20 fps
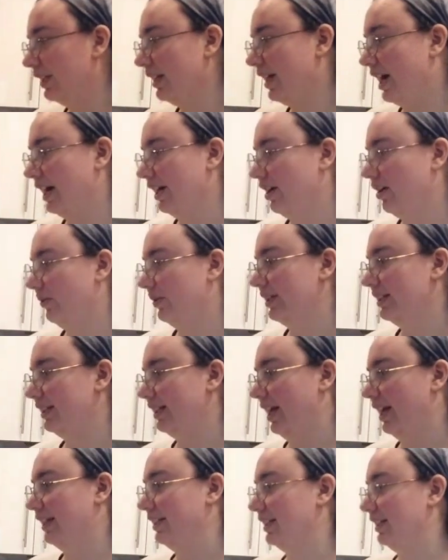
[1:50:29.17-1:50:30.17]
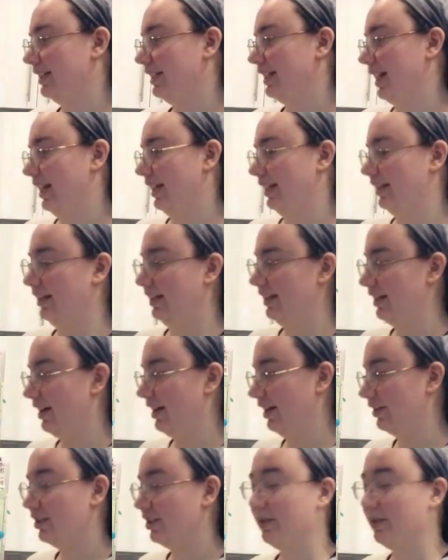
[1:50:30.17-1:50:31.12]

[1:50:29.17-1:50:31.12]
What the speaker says: I always like to say that.